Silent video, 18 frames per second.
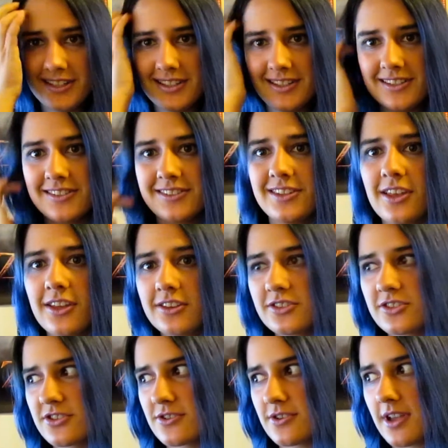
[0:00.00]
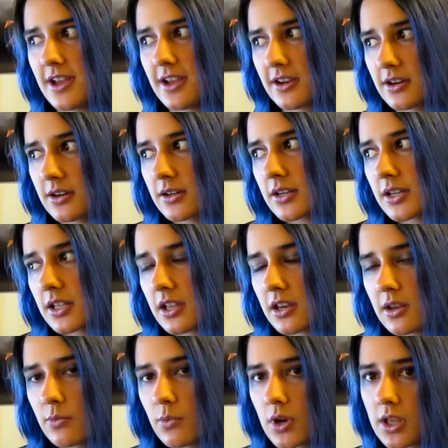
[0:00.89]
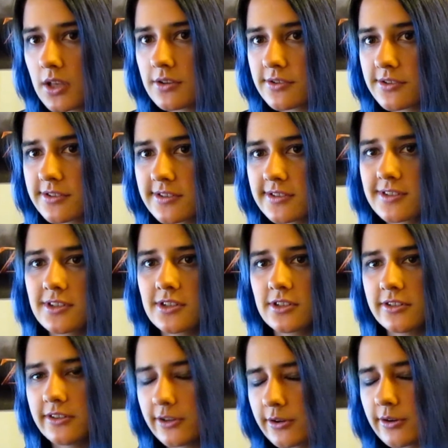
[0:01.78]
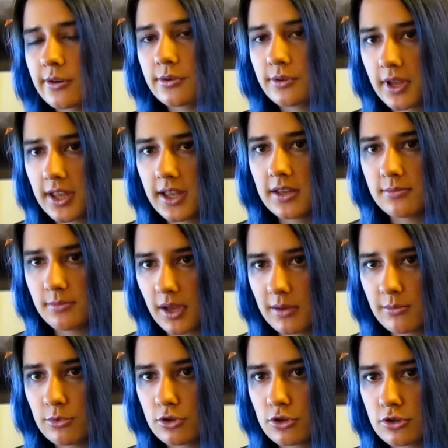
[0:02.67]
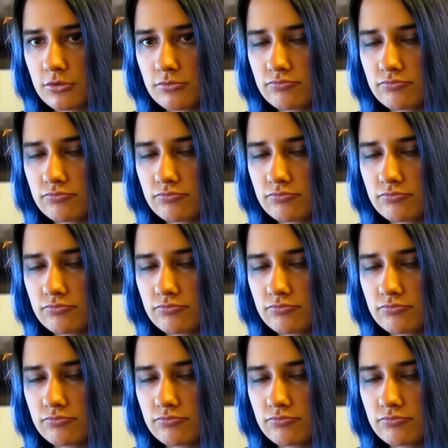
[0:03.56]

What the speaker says: As long as you're not hurting anyone else, you're okay in my book.